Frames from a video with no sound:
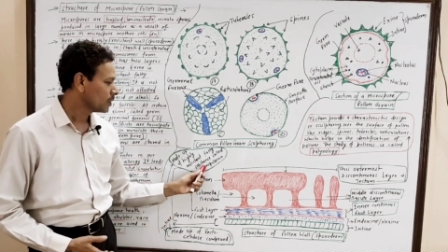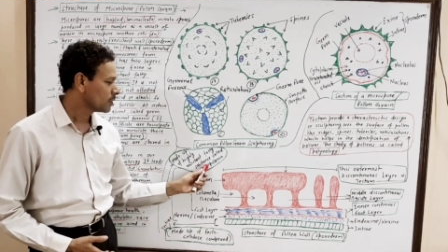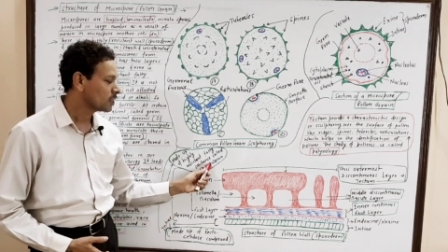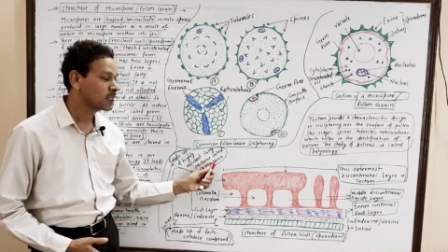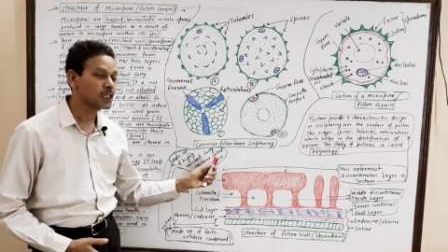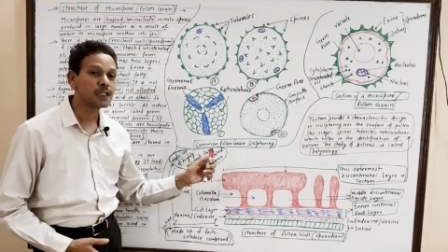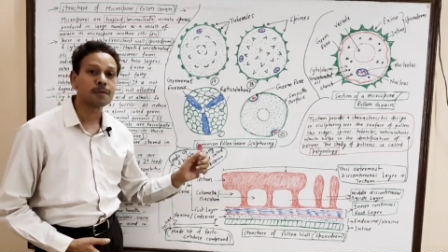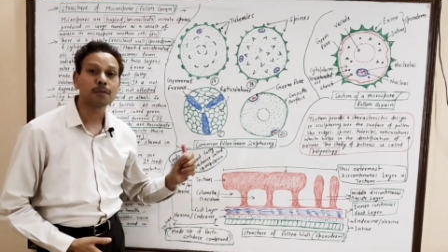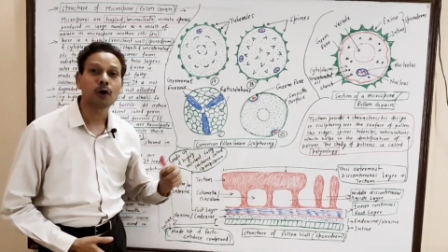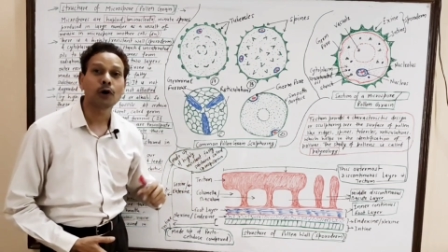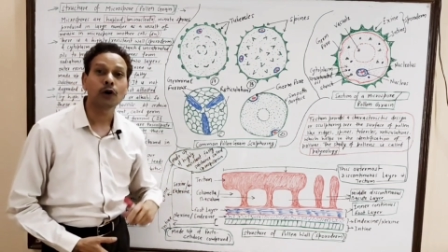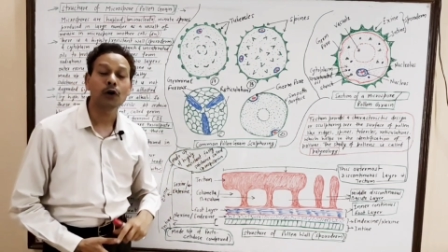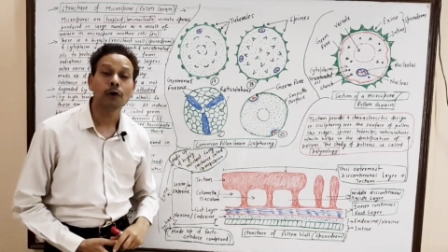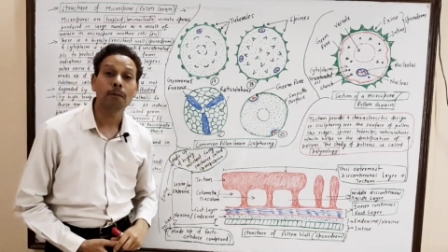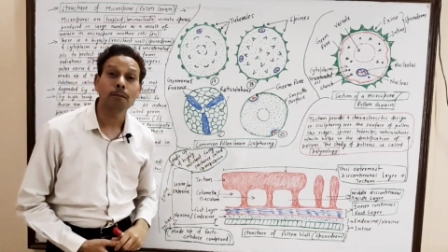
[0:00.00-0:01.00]

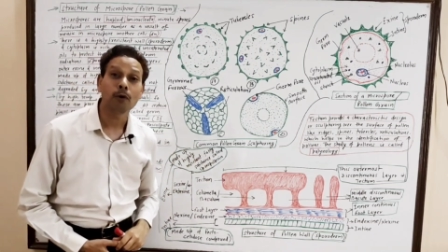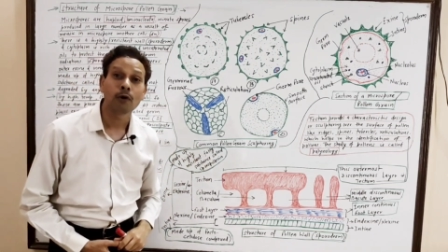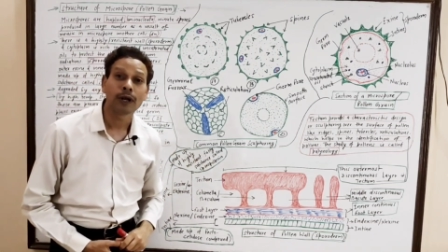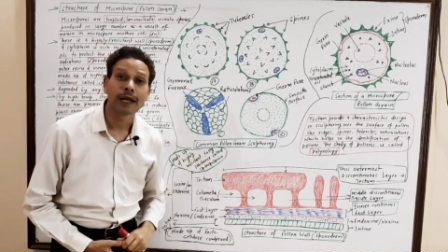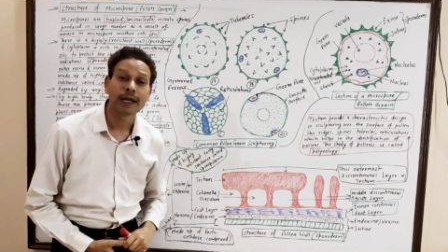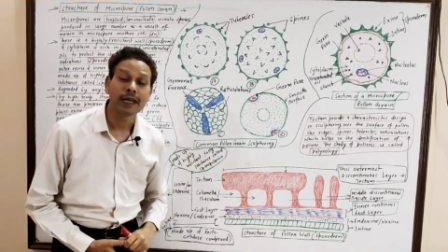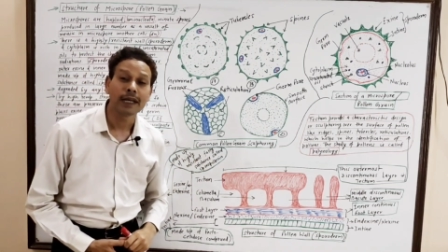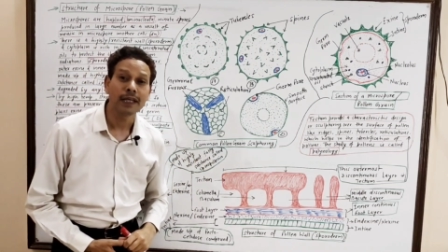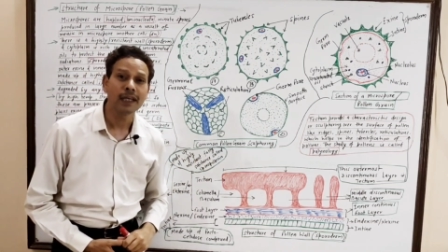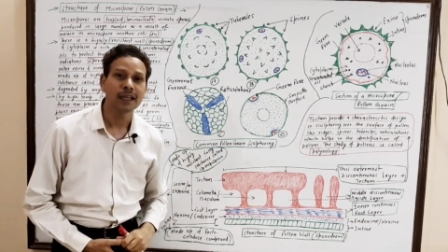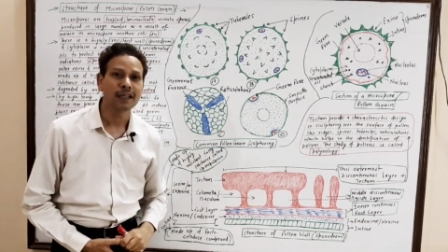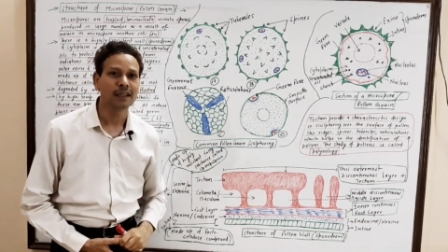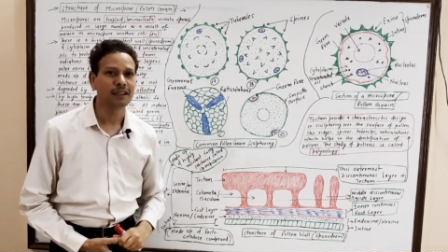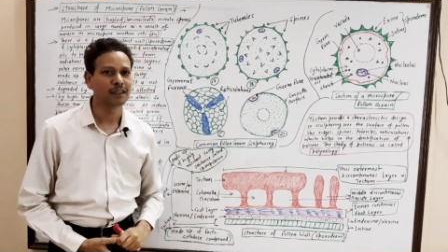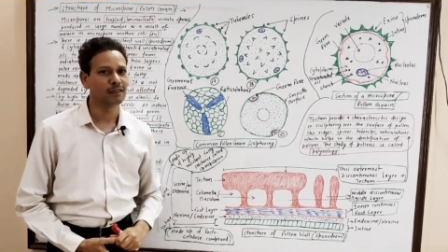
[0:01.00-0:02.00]

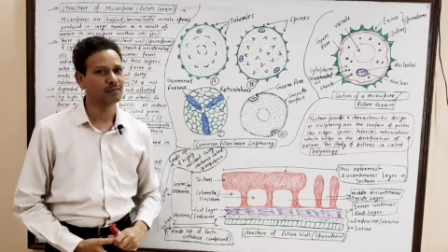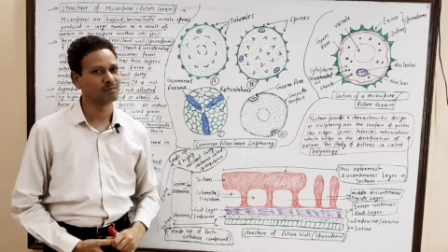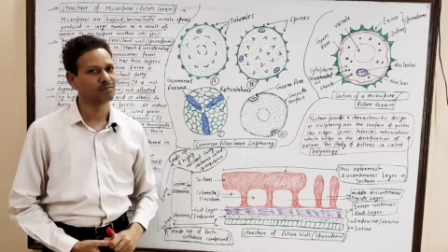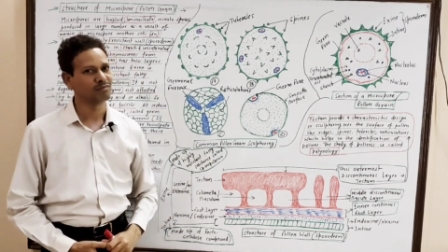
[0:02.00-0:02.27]
sporopollenin.